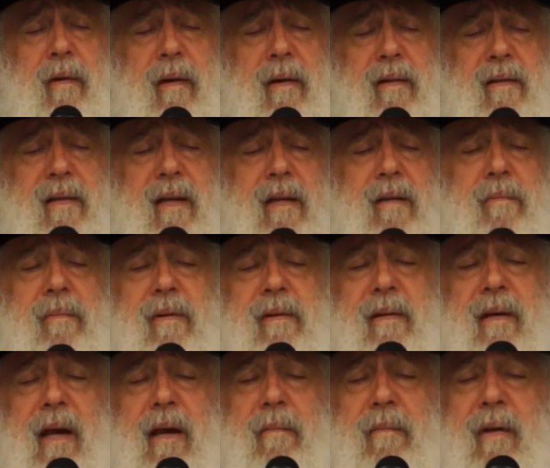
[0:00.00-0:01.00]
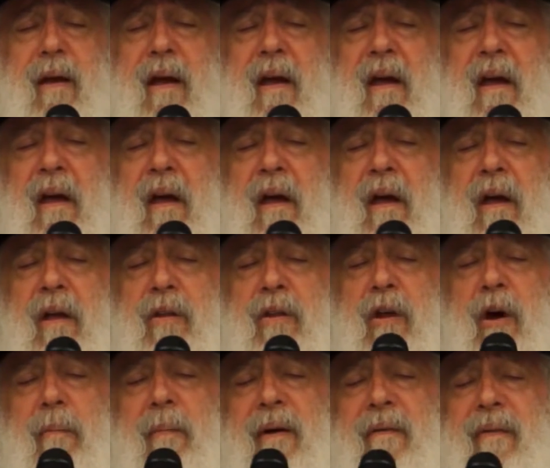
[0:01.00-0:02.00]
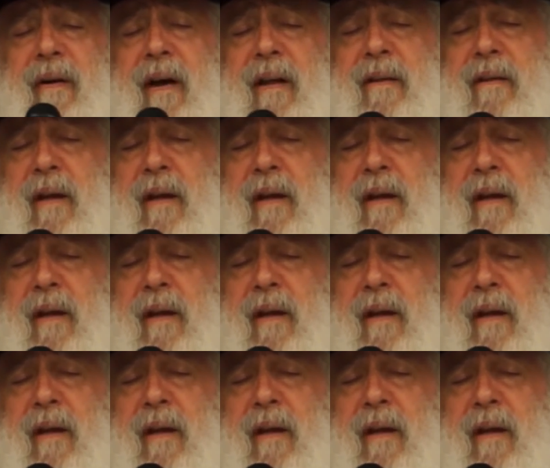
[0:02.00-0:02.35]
Yetziat Mitzrayim. Now, my friend,